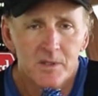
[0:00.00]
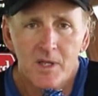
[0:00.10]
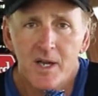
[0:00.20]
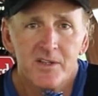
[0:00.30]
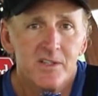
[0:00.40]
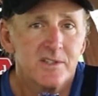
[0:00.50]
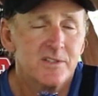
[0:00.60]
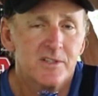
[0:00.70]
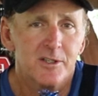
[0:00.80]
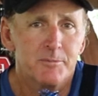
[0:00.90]
a lot of this
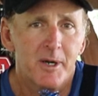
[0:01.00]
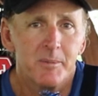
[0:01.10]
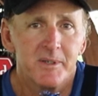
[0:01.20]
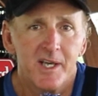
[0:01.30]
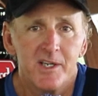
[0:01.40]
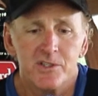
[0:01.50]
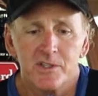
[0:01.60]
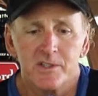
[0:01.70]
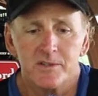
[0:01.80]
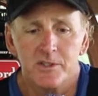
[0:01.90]
is
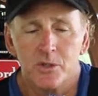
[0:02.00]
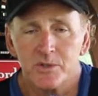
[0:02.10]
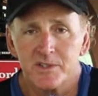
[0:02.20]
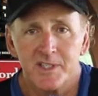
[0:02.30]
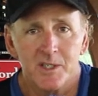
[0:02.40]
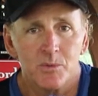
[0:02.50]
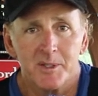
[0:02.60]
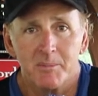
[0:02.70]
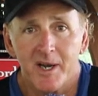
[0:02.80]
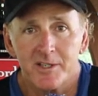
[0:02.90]
experimentation, just seeing what
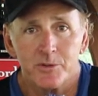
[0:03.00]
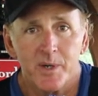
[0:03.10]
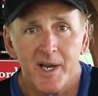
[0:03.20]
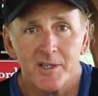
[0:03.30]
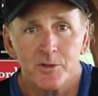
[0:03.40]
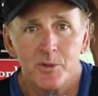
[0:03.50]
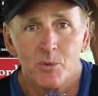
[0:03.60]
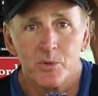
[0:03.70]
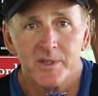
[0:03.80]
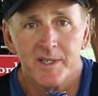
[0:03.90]
the bass react to
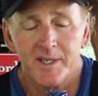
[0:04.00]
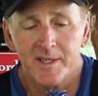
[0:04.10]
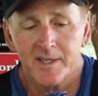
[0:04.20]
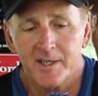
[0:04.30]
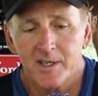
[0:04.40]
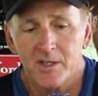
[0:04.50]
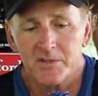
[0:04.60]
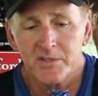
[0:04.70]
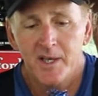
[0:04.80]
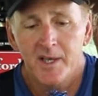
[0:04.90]
more than anything
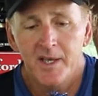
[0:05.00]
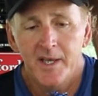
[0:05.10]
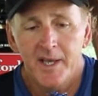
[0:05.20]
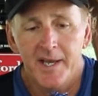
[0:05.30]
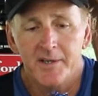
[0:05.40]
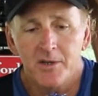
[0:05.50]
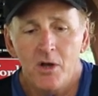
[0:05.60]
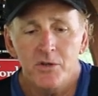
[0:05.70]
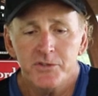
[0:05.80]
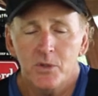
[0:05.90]
else. And
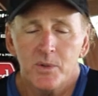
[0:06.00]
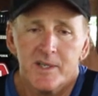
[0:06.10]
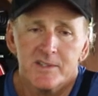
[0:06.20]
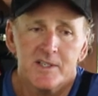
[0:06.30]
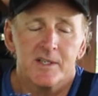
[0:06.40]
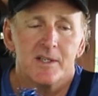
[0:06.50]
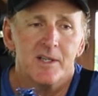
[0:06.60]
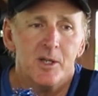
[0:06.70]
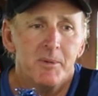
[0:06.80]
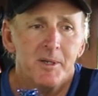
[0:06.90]
also, like I said, a
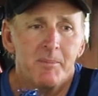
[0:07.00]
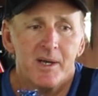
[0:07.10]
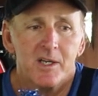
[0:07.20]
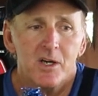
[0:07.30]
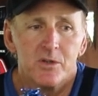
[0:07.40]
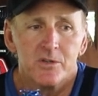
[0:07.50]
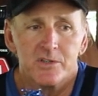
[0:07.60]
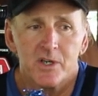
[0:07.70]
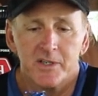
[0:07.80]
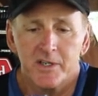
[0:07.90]
little bit about
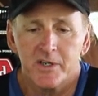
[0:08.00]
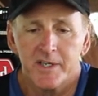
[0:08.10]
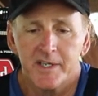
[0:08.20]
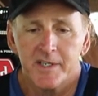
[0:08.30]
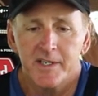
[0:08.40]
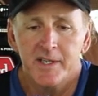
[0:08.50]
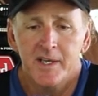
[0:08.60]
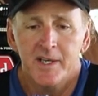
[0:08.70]
colors on here again.